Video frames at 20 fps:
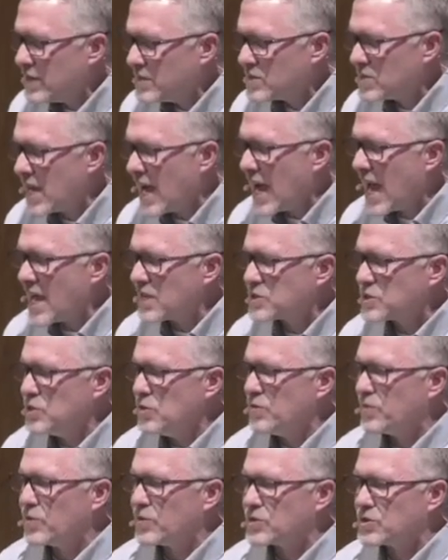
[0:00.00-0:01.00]
I ask you
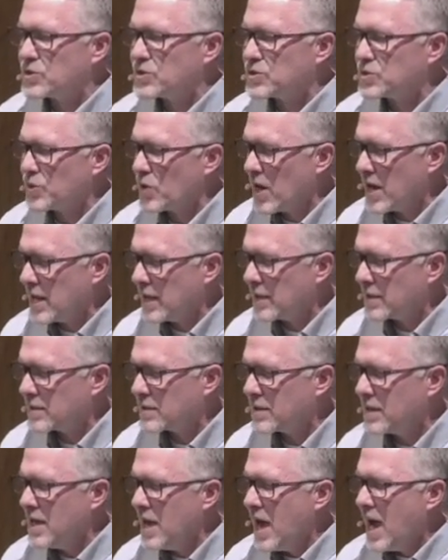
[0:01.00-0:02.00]
for strength.
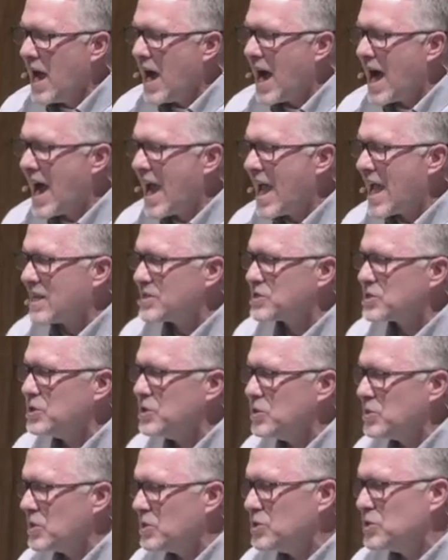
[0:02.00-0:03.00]
I ask
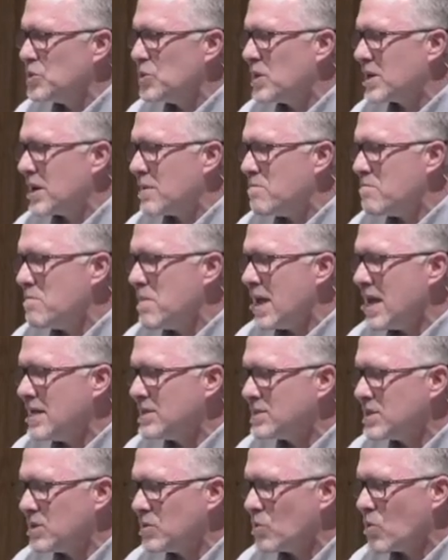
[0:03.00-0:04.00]
you to do an
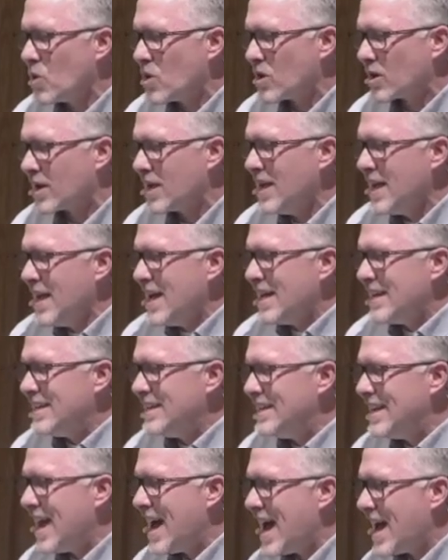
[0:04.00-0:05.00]
amazing work,
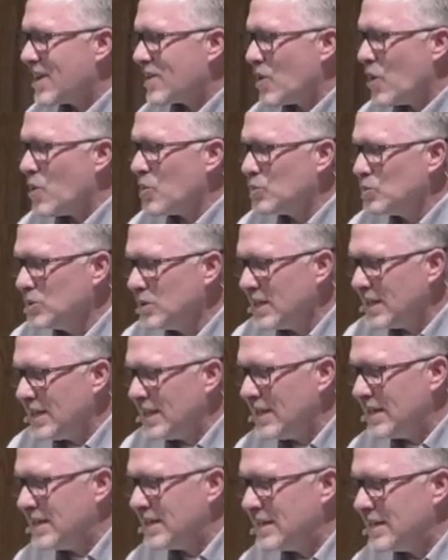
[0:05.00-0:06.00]
not
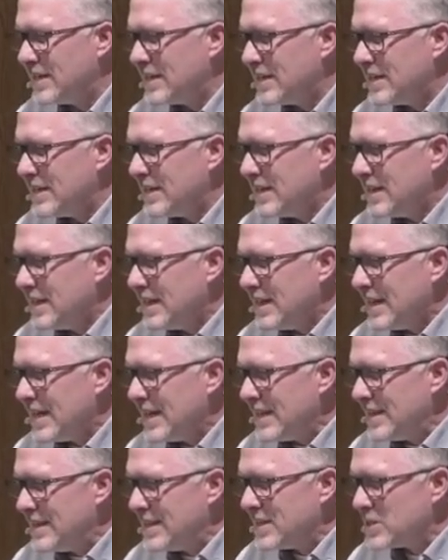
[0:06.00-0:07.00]
only
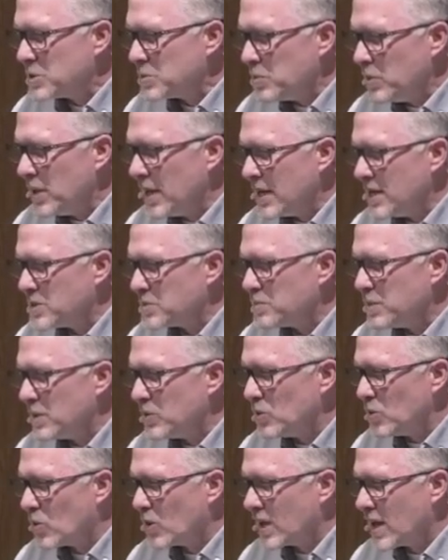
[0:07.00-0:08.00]
in this place, but
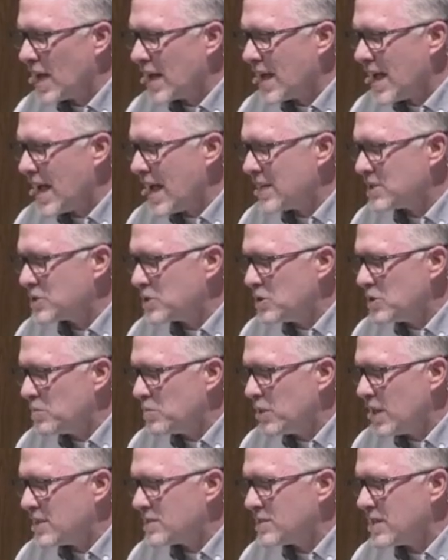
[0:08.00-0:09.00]
Lord God, I ask you to
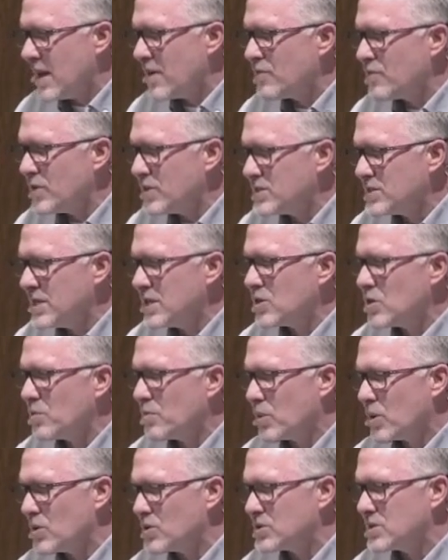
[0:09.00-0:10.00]
bless every single
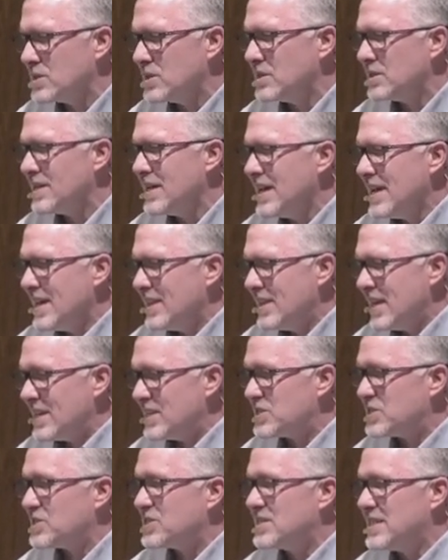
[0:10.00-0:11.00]
person that is
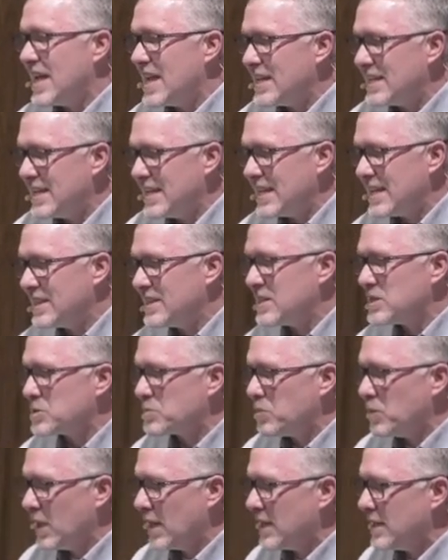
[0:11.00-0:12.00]
standing in this
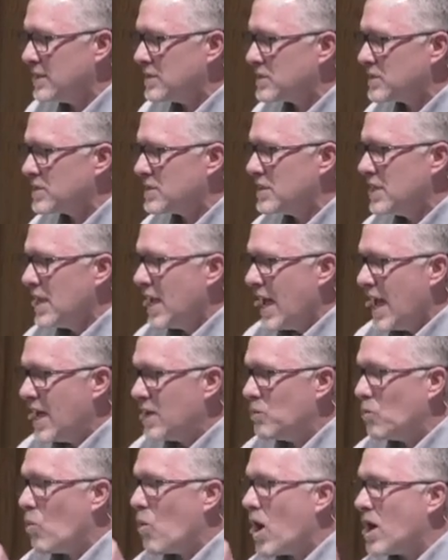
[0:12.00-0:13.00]
place
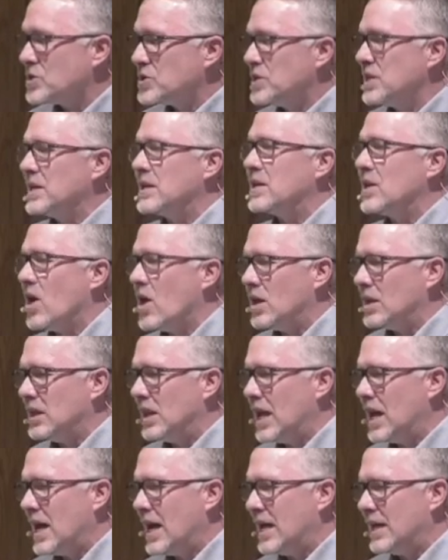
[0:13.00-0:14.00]
and watching it
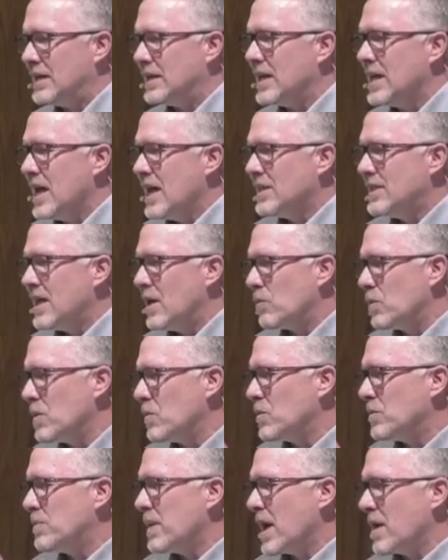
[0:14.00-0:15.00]
online, that we
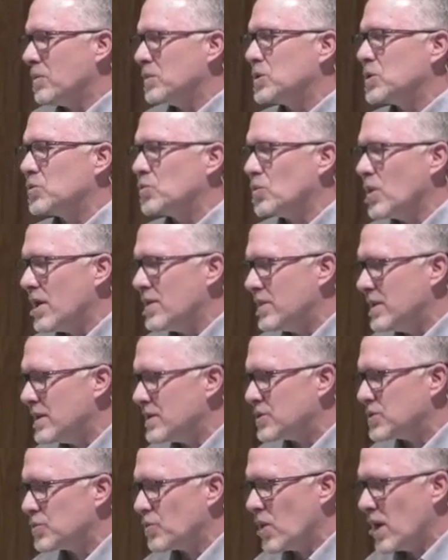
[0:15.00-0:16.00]
would be able to run
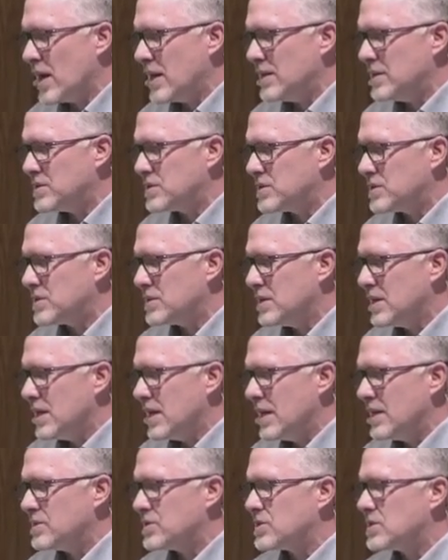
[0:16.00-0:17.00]
this race
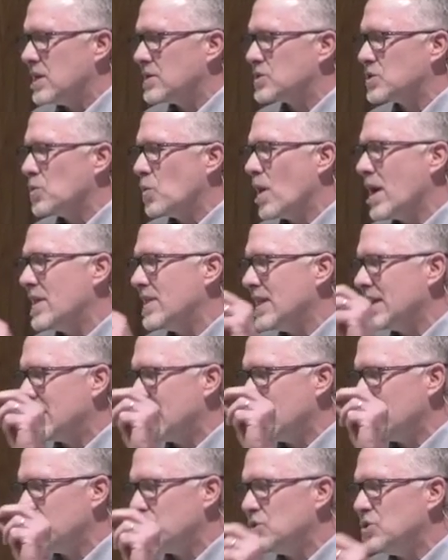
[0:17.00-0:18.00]
in such a way that
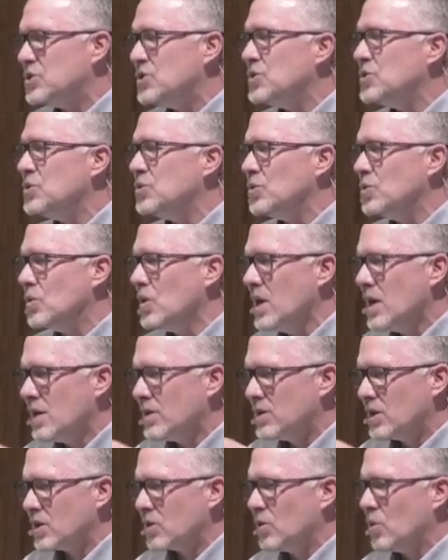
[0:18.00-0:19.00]
gives you
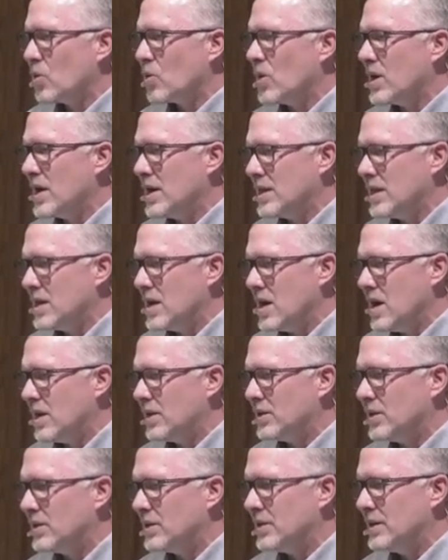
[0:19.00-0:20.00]
the glory and the
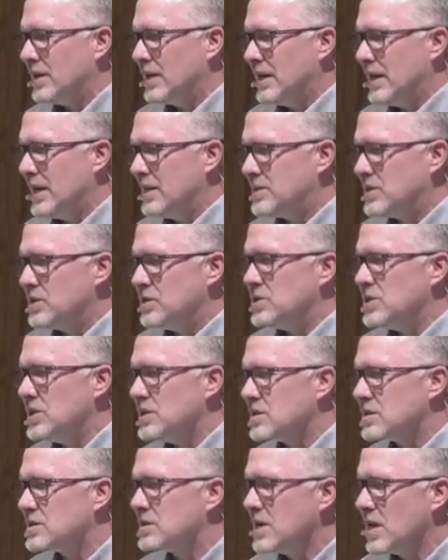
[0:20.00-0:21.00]
honor. It's in
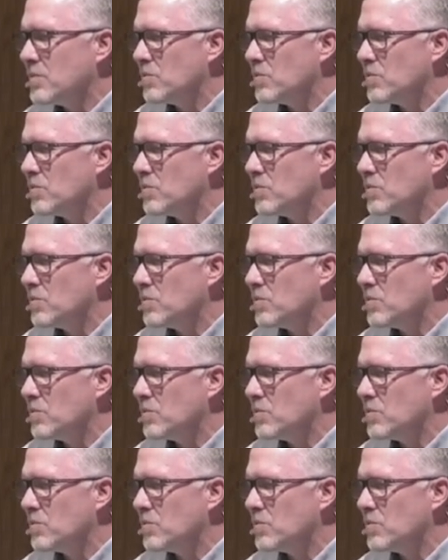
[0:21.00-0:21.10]
Jesus' name we